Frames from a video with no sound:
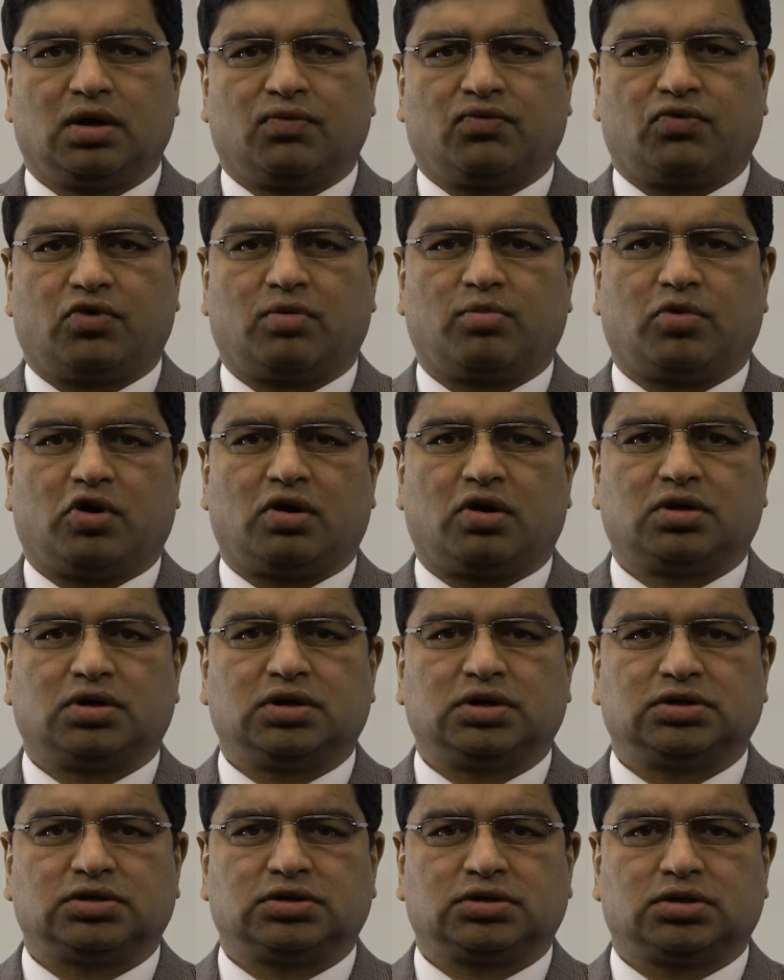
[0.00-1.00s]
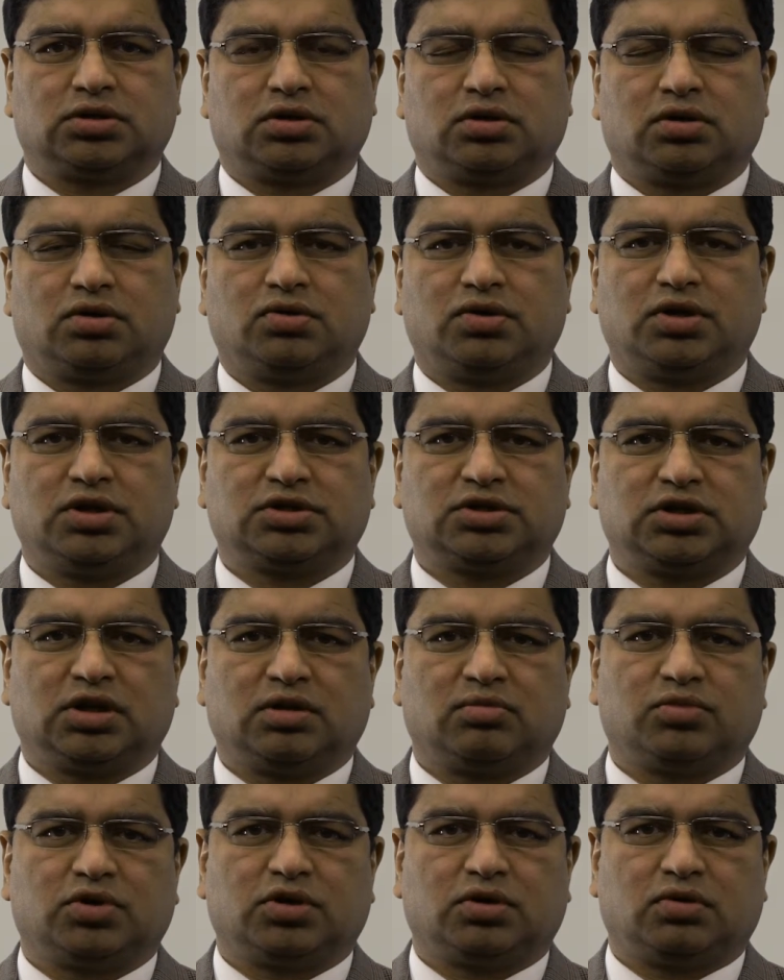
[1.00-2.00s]
from August to
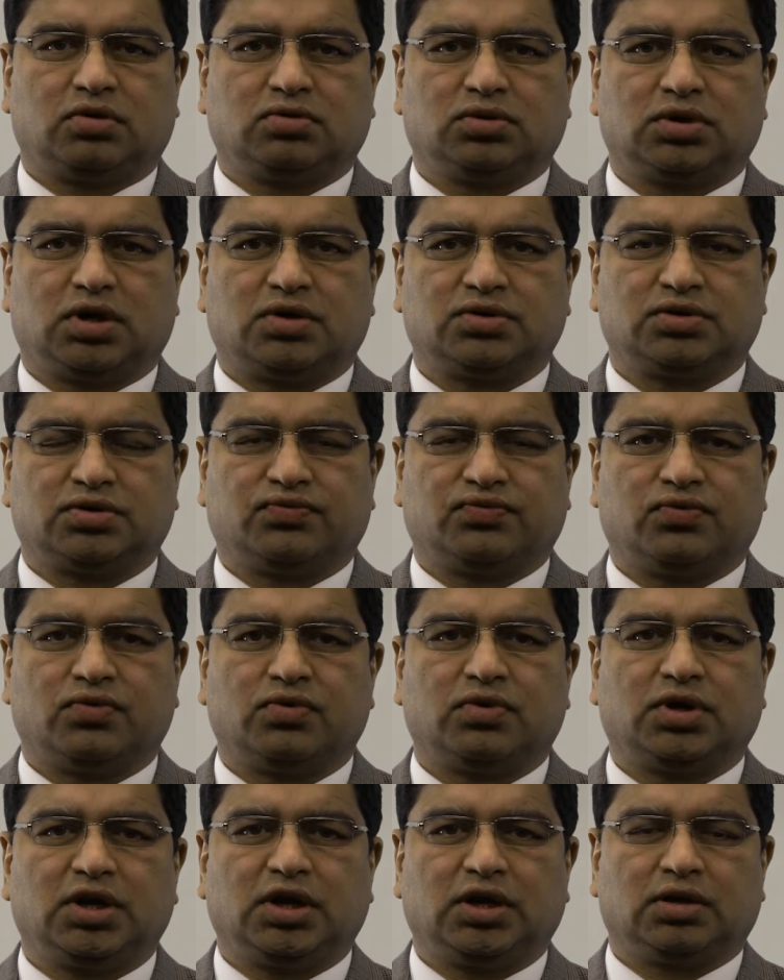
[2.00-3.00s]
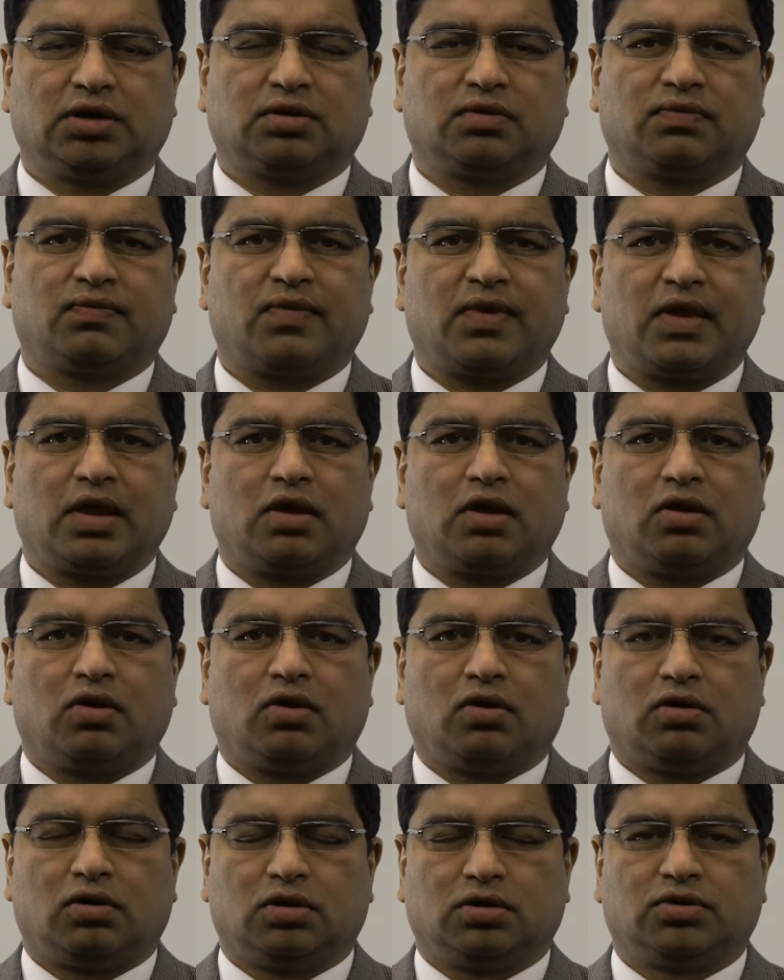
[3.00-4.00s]
December 2014,
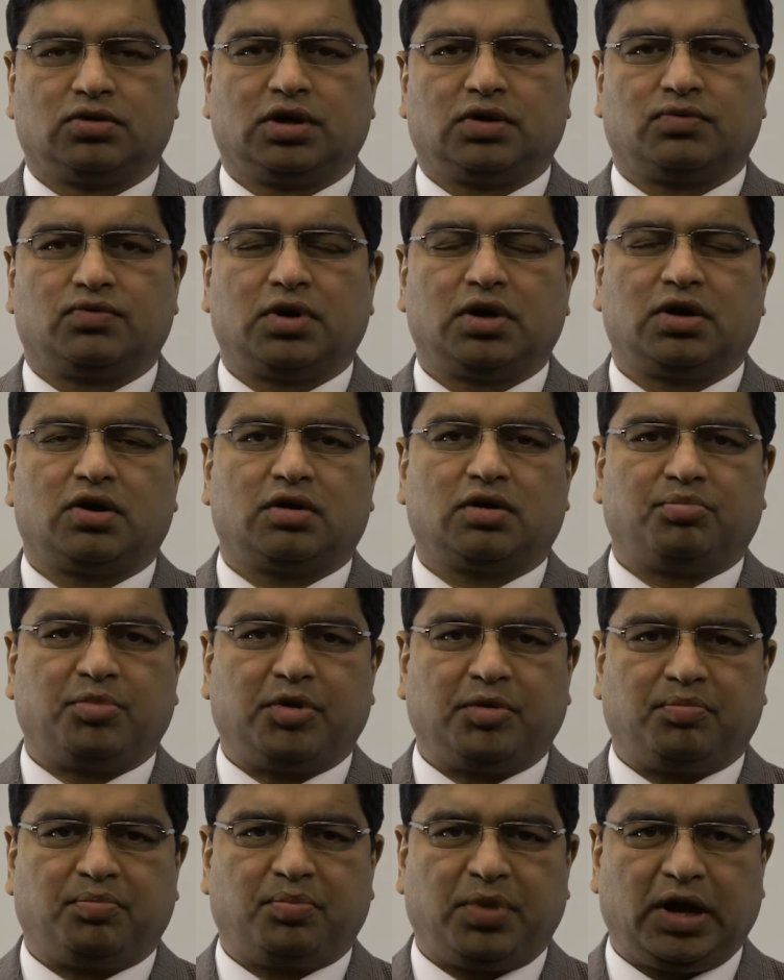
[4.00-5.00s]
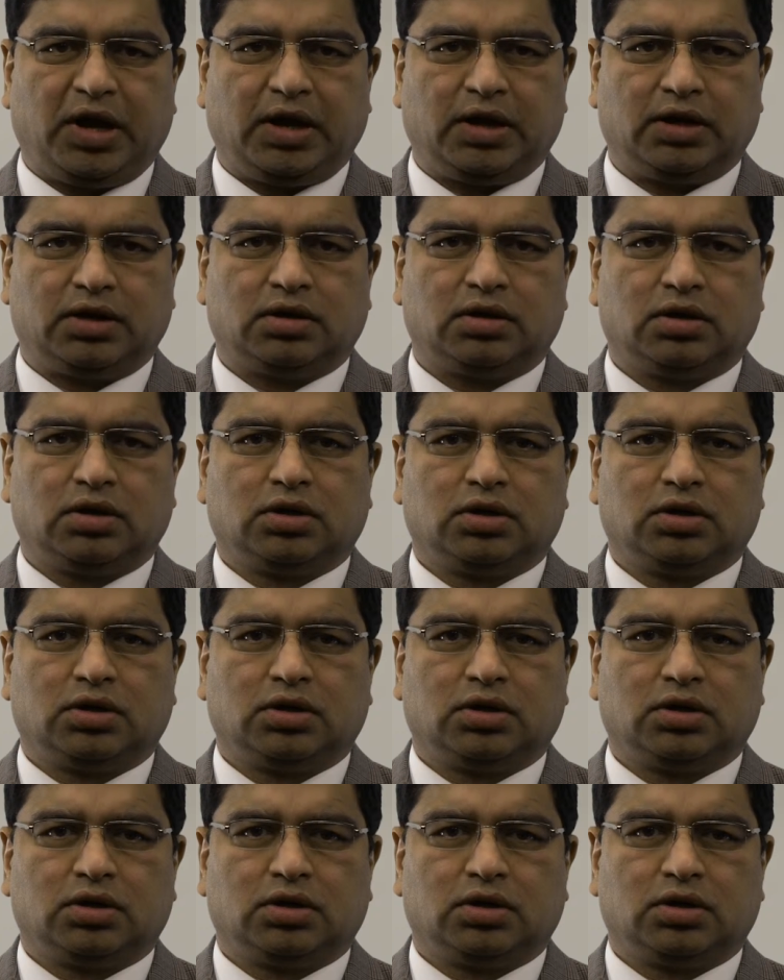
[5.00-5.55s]
although it will not be paid.